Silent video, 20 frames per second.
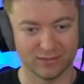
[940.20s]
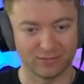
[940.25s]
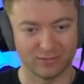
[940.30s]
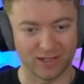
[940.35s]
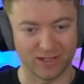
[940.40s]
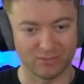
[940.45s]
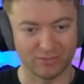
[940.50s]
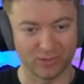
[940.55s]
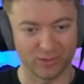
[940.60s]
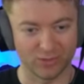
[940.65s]

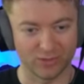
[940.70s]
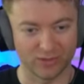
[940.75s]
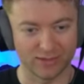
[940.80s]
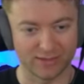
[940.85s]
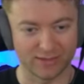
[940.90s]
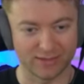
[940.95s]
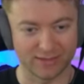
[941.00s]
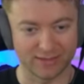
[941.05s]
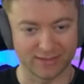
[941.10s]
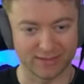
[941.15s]
My
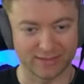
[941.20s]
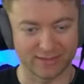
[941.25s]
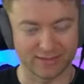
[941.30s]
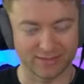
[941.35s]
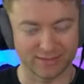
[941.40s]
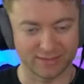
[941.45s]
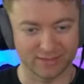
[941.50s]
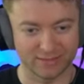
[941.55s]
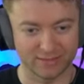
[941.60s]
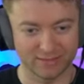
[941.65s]
opponent
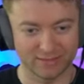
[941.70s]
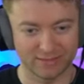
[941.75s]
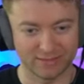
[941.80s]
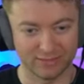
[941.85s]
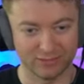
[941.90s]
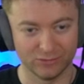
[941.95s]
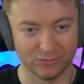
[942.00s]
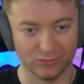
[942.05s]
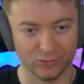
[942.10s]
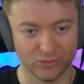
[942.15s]
is
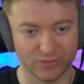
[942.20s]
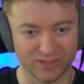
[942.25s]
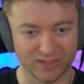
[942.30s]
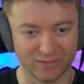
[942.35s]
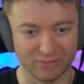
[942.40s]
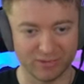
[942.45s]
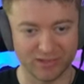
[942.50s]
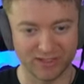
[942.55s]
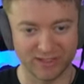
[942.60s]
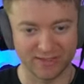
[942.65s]

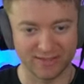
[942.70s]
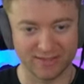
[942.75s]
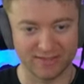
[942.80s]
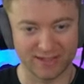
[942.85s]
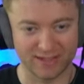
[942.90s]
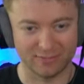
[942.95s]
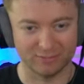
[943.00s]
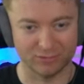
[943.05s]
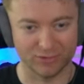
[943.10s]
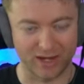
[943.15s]
losing a piece
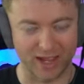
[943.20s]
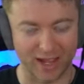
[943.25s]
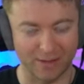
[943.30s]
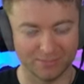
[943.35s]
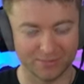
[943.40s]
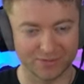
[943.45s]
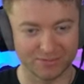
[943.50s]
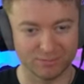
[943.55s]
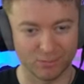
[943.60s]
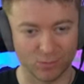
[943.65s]
and
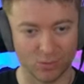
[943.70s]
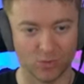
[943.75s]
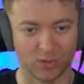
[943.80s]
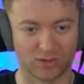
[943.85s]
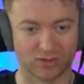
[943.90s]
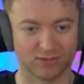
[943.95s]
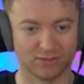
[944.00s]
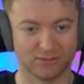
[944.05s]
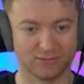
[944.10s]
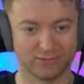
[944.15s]
perhaps
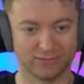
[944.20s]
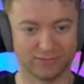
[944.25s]
more.